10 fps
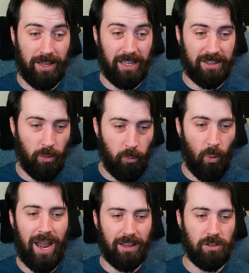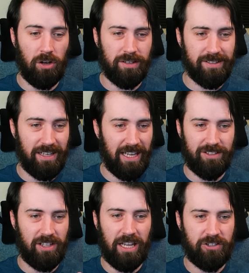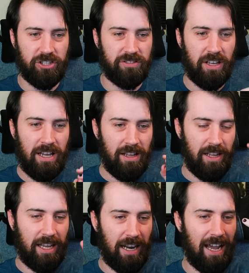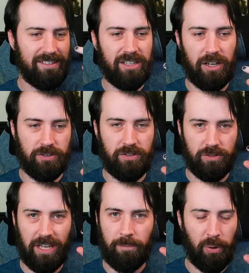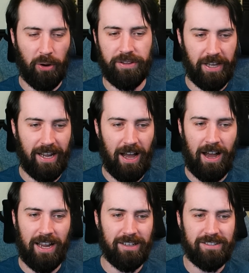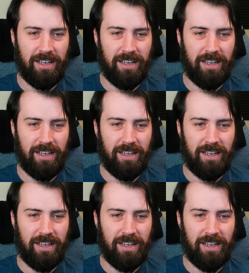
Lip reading: Like the way it looks, it just like it has those like bird-like eyes,